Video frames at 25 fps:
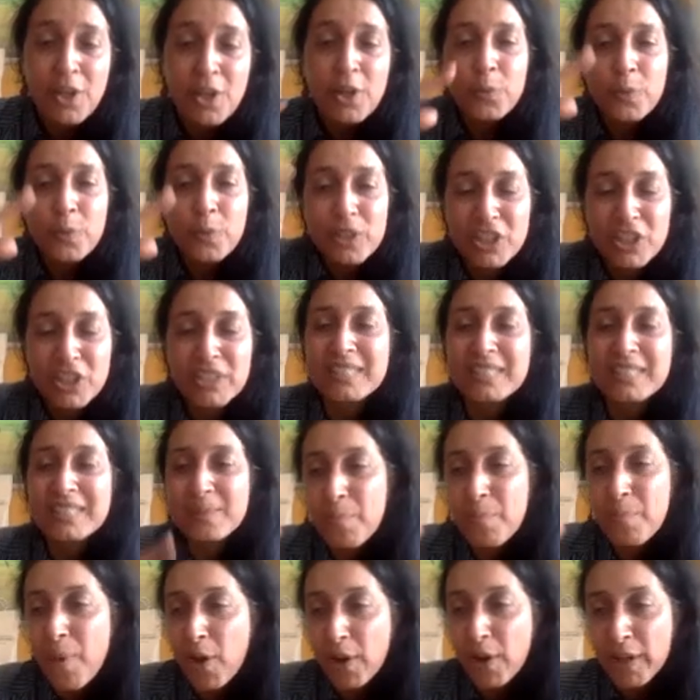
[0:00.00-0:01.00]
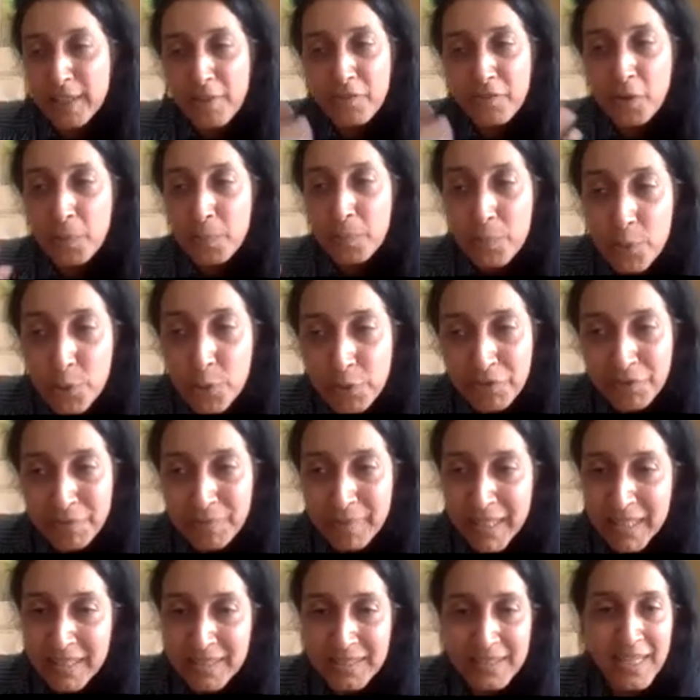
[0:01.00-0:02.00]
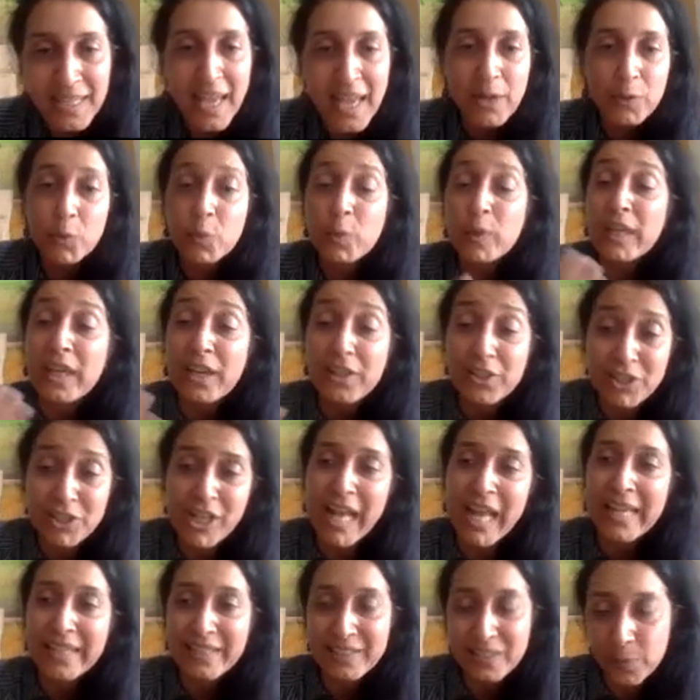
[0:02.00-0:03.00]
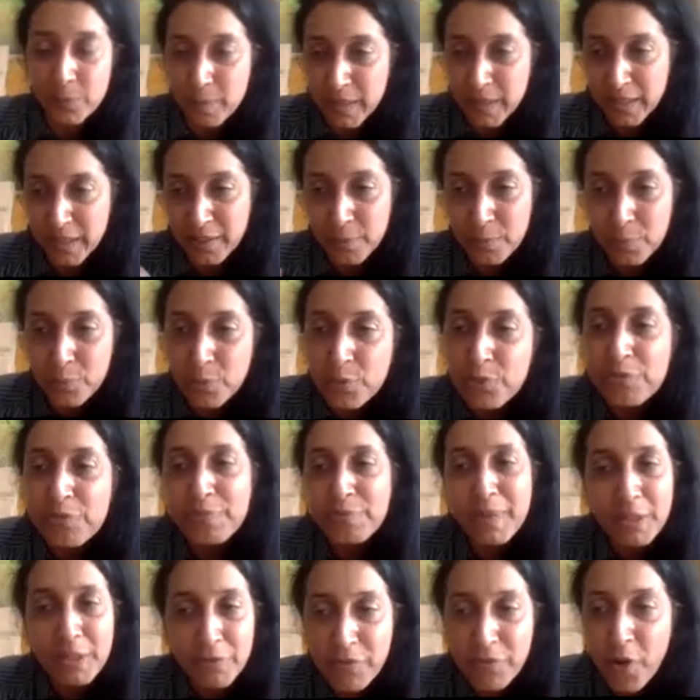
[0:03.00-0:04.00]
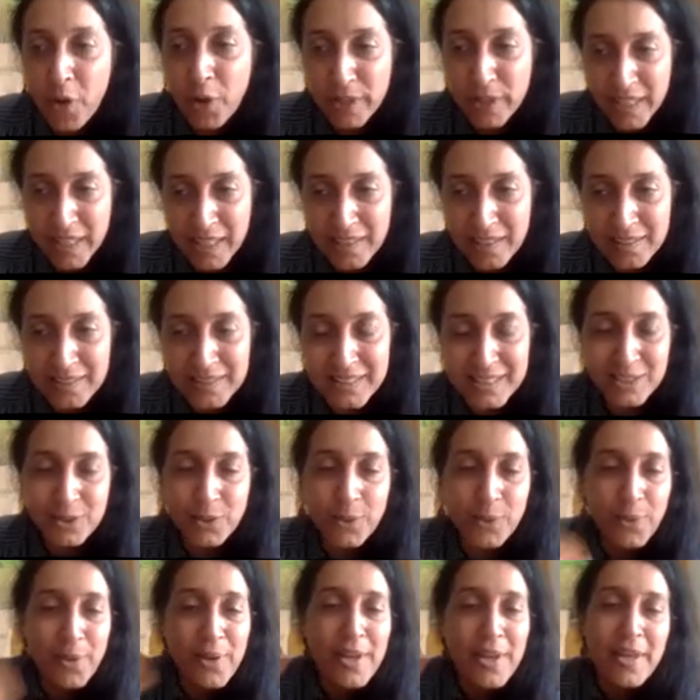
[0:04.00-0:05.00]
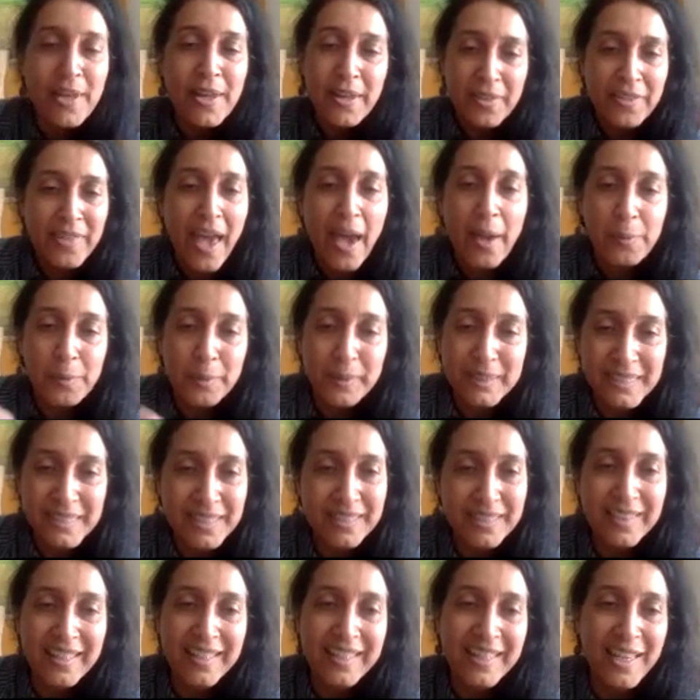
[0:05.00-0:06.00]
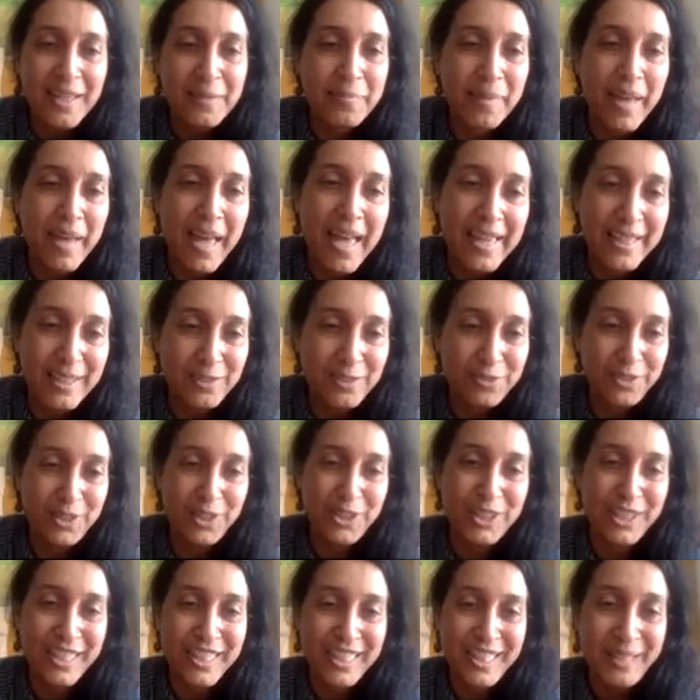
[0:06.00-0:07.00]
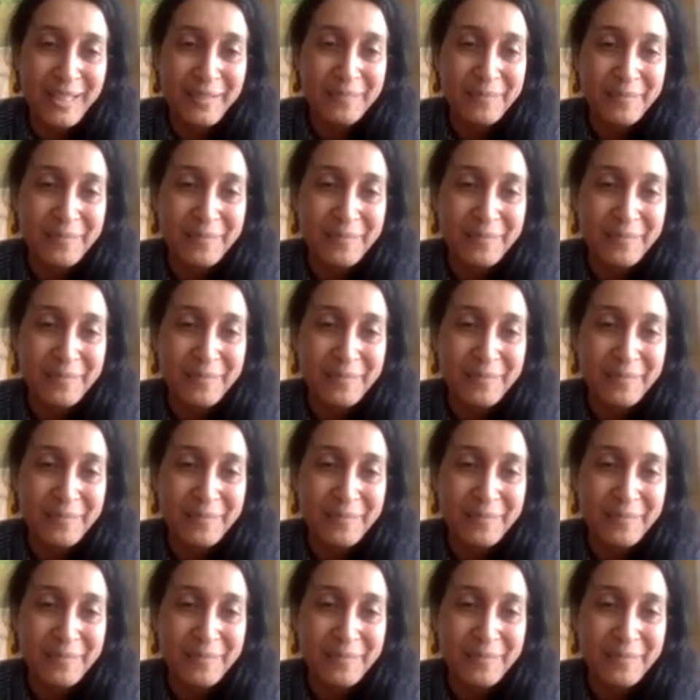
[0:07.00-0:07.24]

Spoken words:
which is symbolic of a movement. And we are trying to build a movement for kids. So that was the thinking behind Firki.